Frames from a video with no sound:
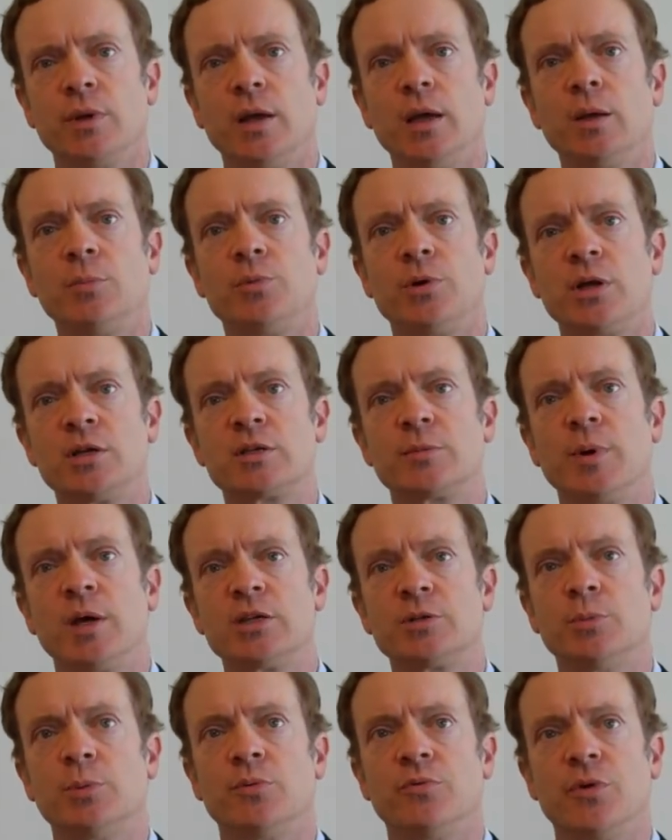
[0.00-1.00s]
and Project
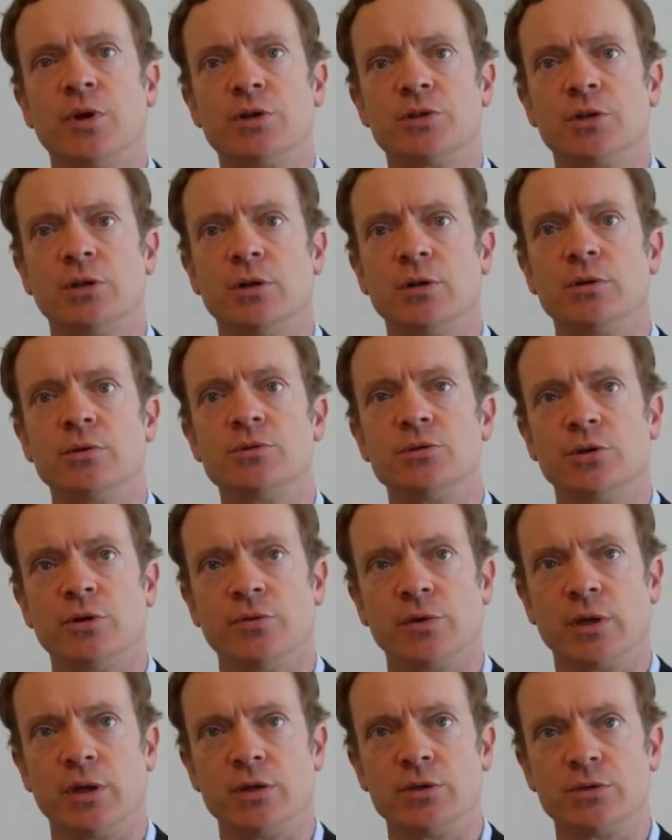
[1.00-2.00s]
Management Professional
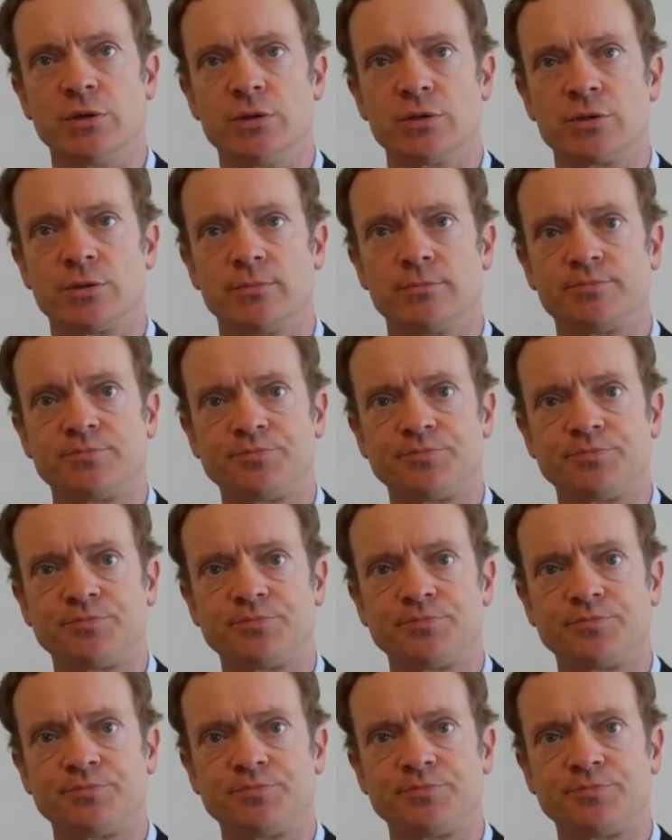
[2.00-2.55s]
certifications.